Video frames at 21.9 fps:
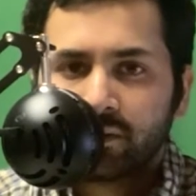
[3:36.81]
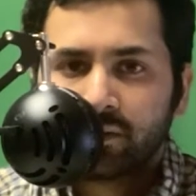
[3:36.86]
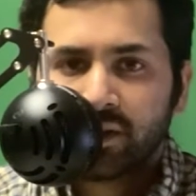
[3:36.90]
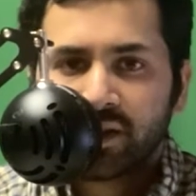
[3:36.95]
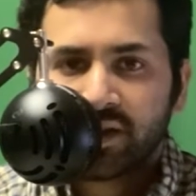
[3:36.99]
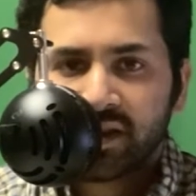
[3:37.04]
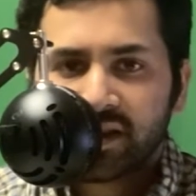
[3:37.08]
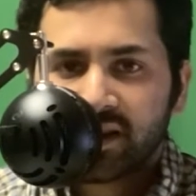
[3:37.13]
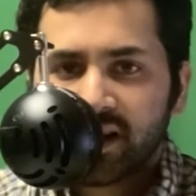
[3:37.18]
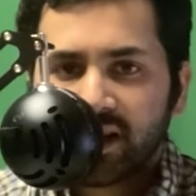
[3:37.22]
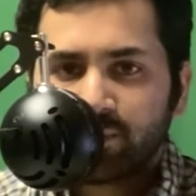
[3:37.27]

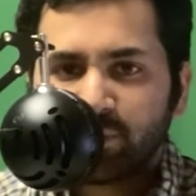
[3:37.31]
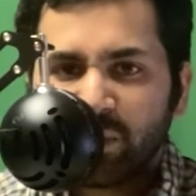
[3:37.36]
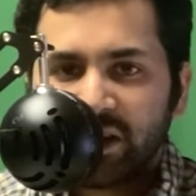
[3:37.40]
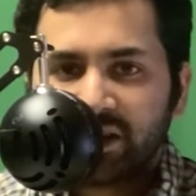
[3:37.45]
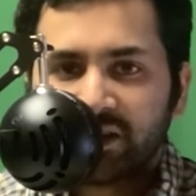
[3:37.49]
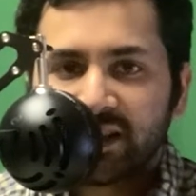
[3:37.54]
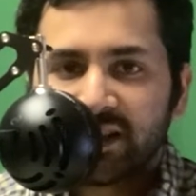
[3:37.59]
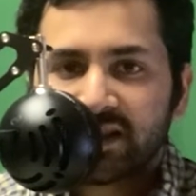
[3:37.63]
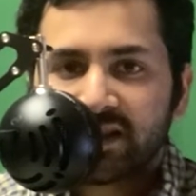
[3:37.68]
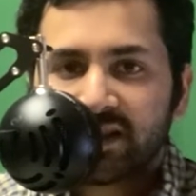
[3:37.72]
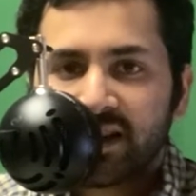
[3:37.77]
This is like my
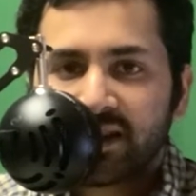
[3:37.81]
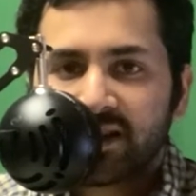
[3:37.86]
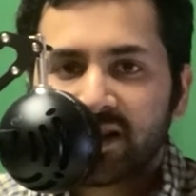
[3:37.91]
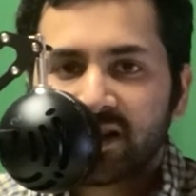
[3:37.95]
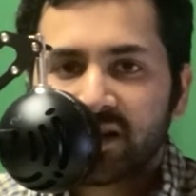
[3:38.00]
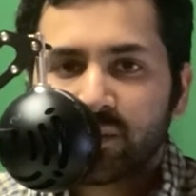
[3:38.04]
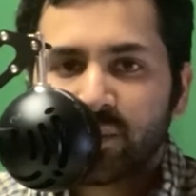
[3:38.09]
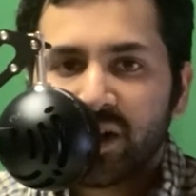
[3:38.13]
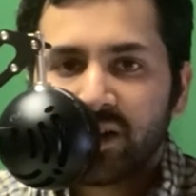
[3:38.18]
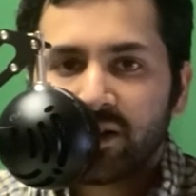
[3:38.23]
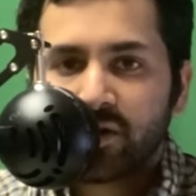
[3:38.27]
least
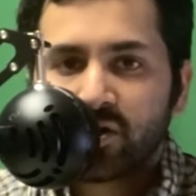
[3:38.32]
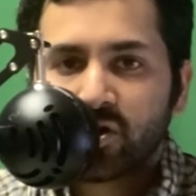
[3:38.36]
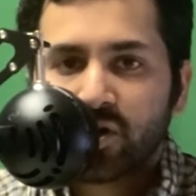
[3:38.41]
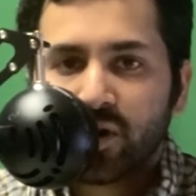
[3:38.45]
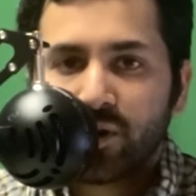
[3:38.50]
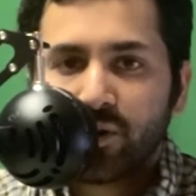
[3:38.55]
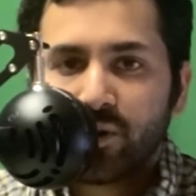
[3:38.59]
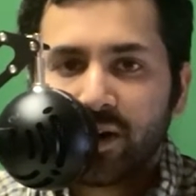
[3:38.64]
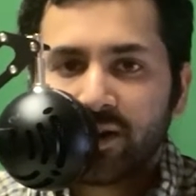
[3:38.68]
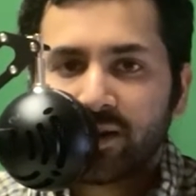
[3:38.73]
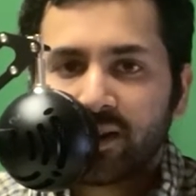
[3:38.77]
anticipated
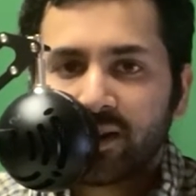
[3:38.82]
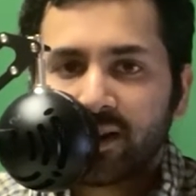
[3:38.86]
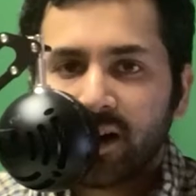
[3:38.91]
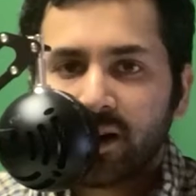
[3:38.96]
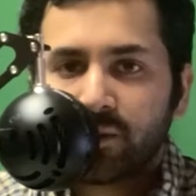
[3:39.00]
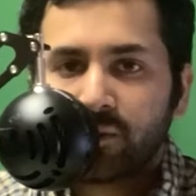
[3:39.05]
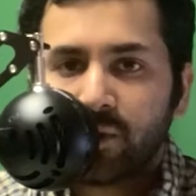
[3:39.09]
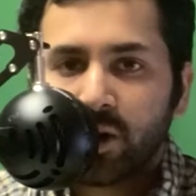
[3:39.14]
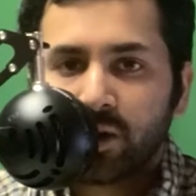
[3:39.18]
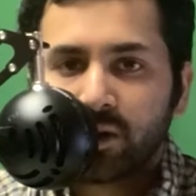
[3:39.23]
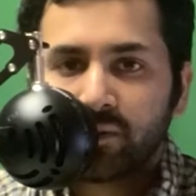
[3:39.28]
show, I think, out
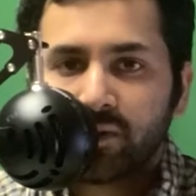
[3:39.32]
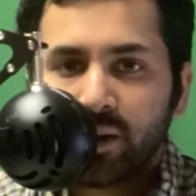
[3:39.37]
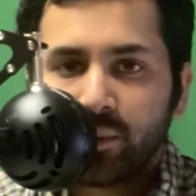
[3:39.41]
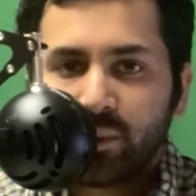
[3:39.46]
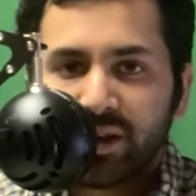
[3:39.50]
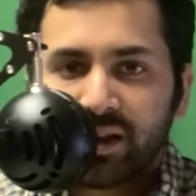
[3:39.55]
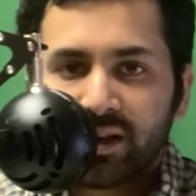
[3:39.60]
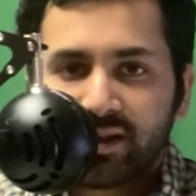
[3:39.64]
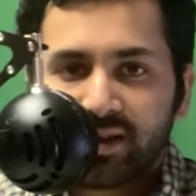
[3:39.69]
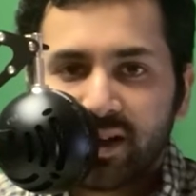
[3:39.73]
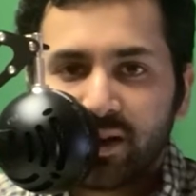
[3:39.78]
of all of them
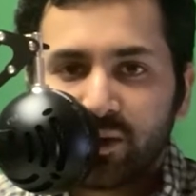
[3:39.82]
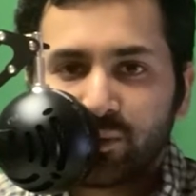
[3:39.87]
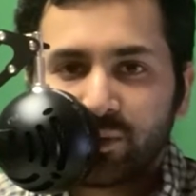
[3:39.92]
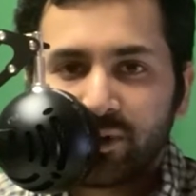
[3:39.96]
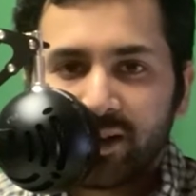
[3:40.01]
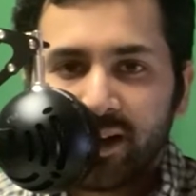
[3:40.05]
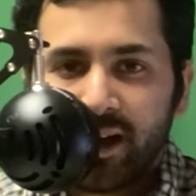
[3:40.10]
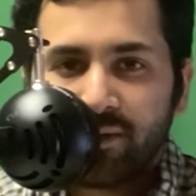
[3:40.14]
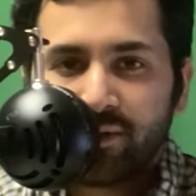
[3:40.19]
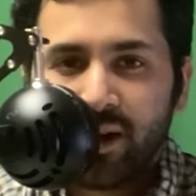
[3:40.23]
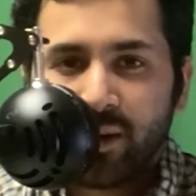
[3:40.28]
because I don't
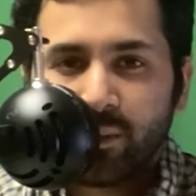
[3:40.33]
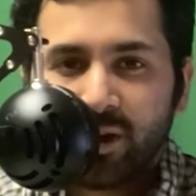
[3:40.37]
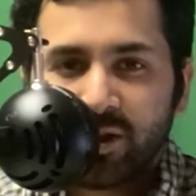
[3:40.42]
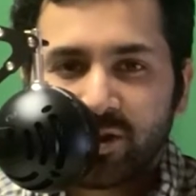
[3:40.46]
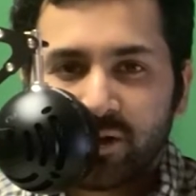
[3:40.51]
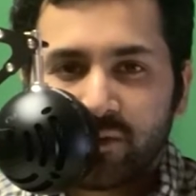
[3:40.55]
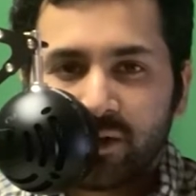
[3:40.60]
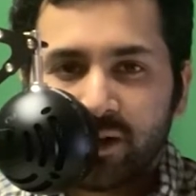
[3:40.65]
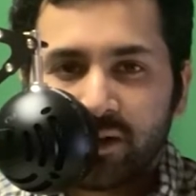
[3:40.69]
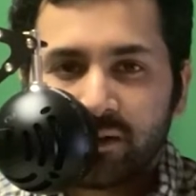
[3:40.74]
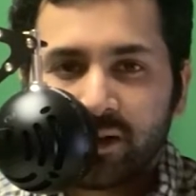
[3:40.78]
really have that much
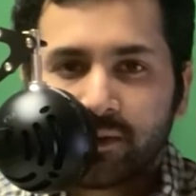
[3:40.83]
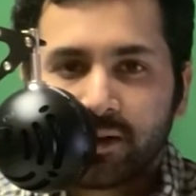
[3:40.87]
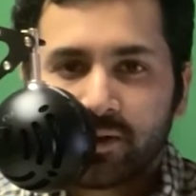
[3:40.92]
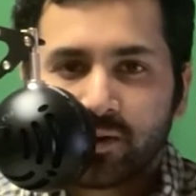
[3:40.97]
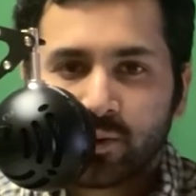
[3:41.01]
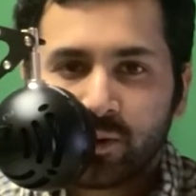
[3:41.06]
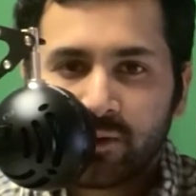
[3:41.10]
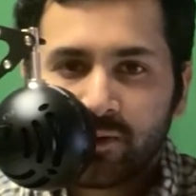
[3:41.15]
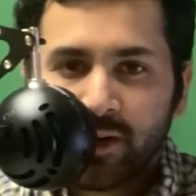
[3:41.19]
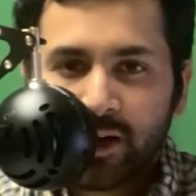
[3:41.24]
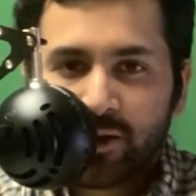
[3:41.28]
of an
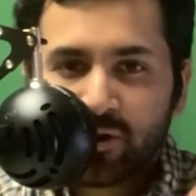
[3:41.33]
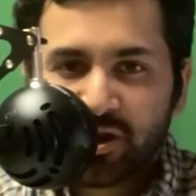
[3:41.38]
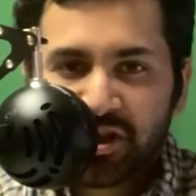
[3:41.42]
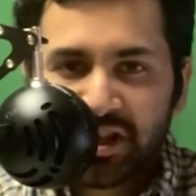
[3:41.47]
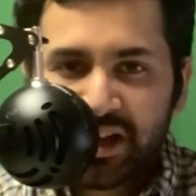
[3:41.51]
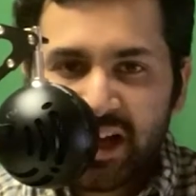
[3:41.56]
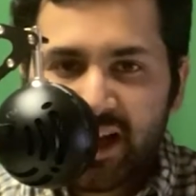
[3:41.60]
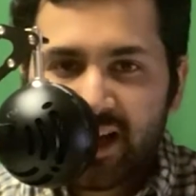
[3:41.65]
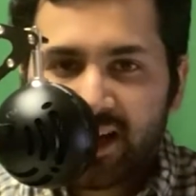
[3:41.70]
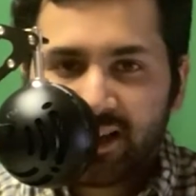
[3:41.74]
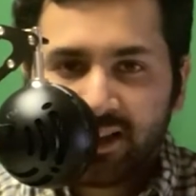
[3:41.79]
sort of
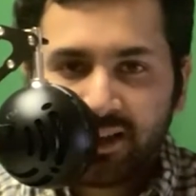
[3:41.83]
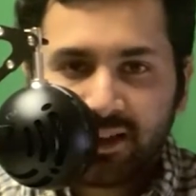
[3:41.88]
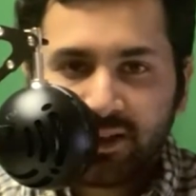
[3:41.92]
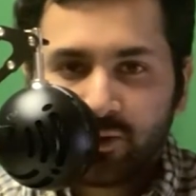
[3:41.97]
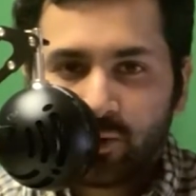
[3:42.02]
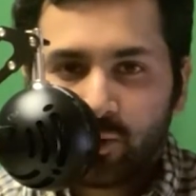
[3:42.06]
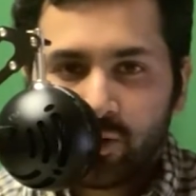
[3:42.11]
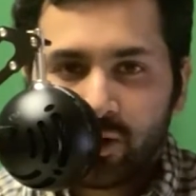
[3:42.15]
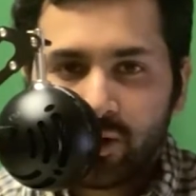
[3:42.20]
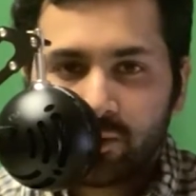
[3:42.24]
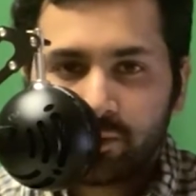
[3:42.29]
understanding
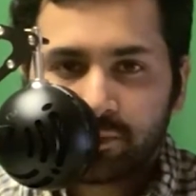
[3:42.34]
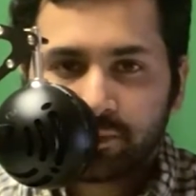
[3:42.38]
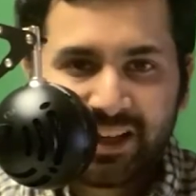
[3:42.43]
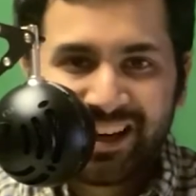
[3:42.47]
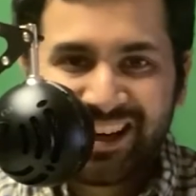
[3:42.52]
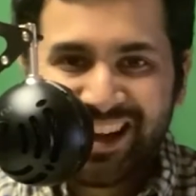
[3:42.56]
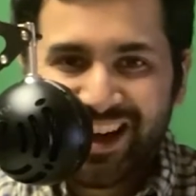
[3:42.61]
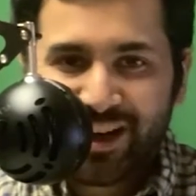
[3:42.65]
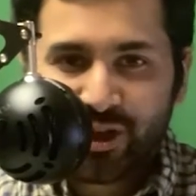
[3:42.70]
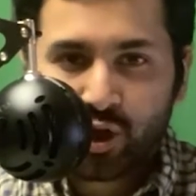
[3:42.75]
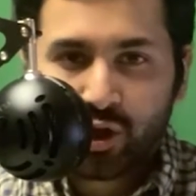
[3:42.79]
or
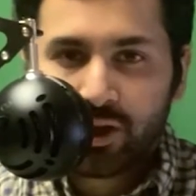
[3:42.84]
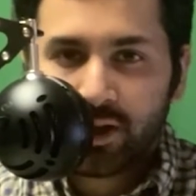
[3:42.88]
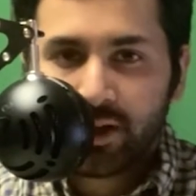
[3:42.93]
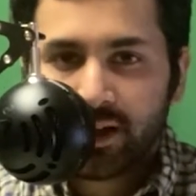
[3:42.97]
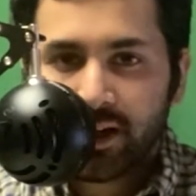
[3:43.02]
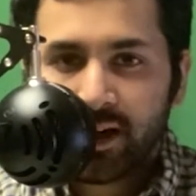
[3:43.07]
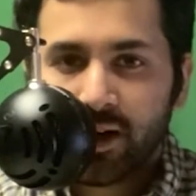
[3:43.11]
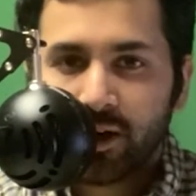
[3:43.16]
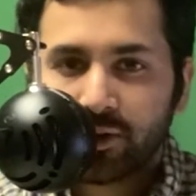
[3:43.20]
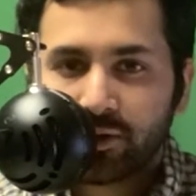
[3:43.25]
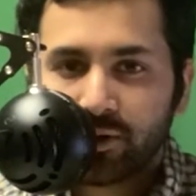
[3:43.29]
connection to the
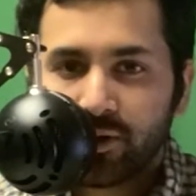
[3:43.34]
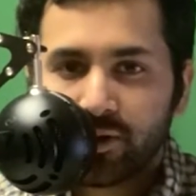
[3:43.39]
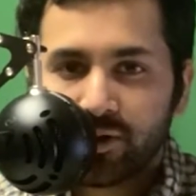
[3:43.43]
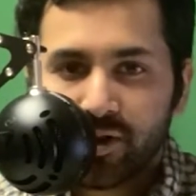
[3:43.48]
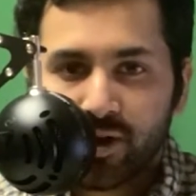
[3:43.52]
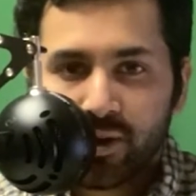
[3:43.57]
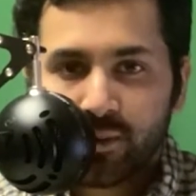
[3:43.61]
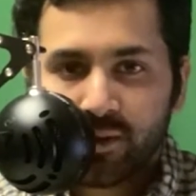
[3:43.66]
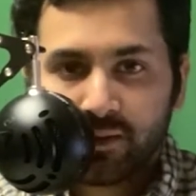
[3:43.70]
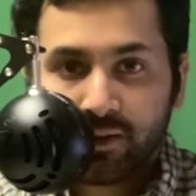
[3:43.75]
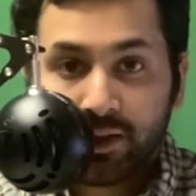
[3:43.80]
character in
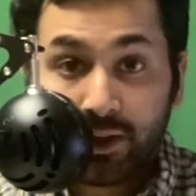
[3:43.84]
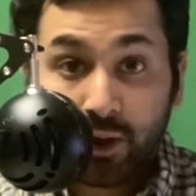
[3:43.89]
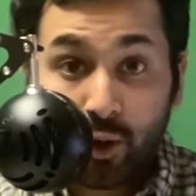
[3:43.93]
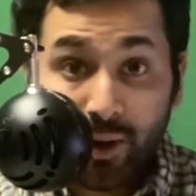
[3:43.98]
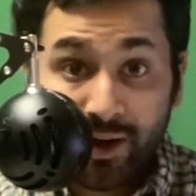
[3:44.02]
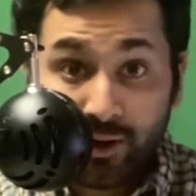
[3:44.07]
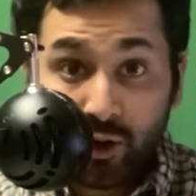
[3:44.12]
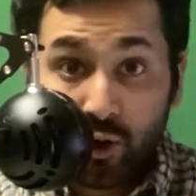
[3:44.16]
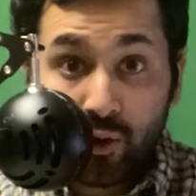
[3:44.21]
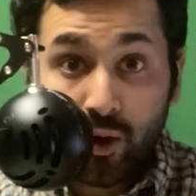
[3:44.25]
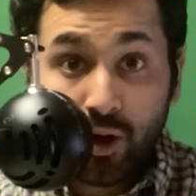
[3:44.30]
terms of like, oh,
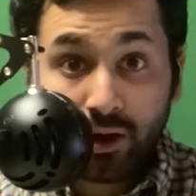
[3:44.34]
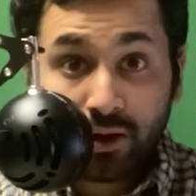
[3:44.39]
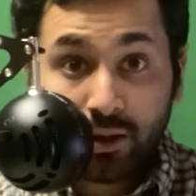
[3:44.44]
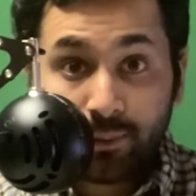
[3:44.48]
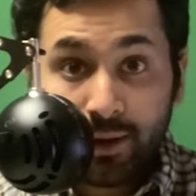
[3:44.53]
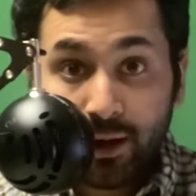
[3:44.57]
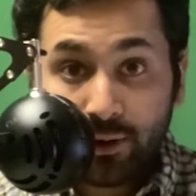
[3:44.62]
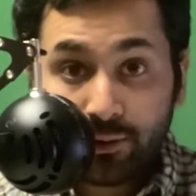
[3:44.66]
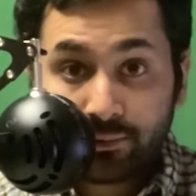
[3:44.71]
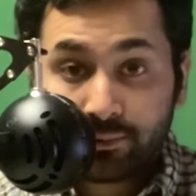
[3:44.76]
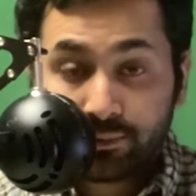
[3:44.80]
I know all
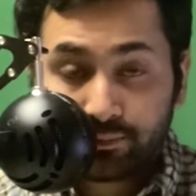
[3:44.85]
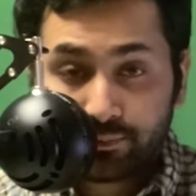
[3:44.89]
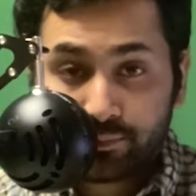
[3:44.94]
about